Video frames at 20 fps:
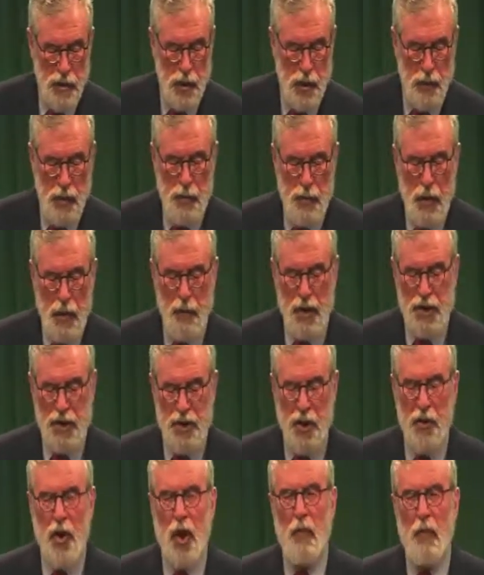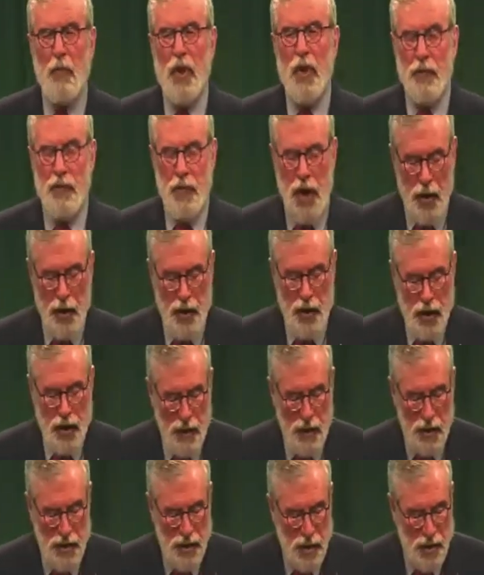We published a number of
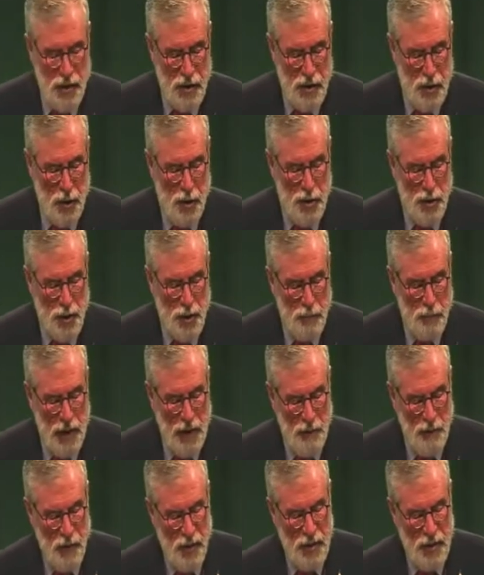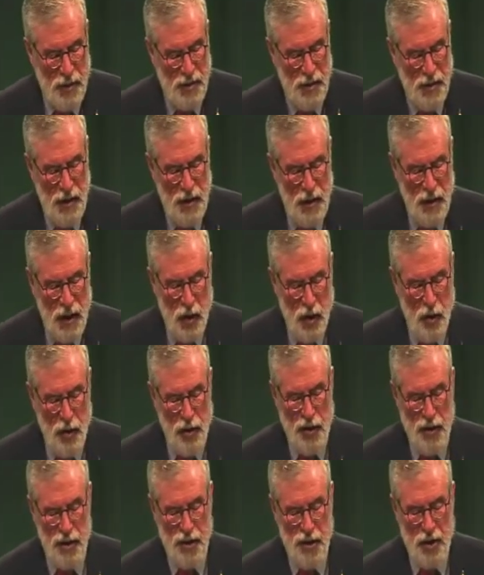documents and discussion papers,
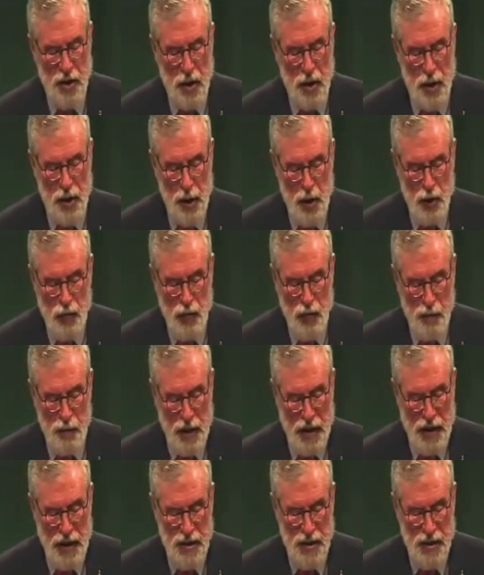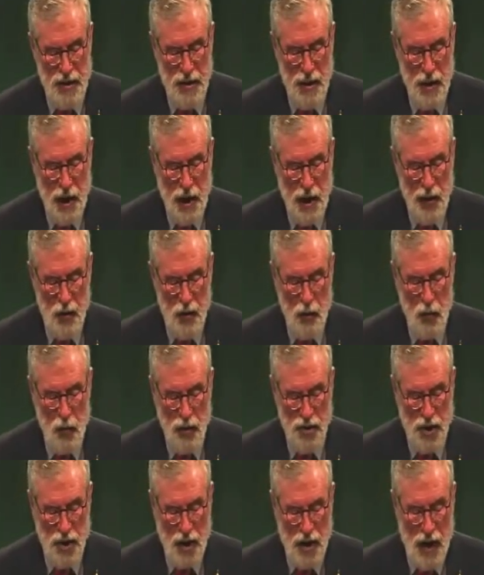including Scenario for Peace and
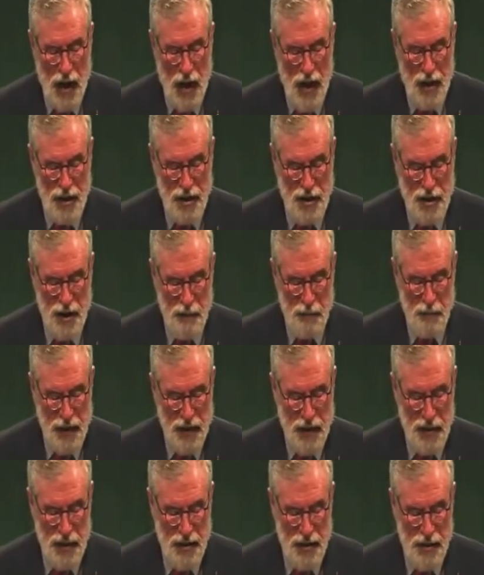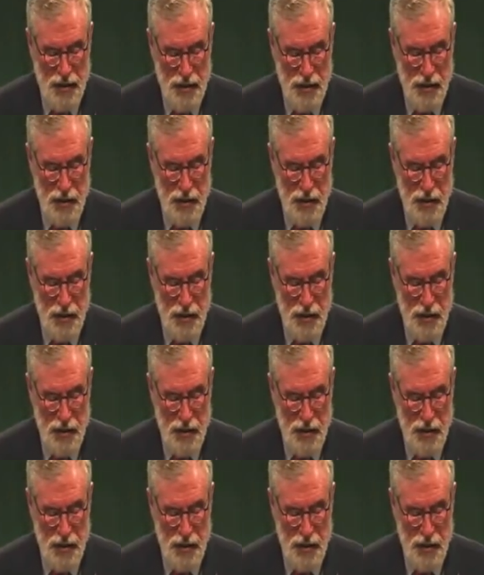Towards a Lasting Peace.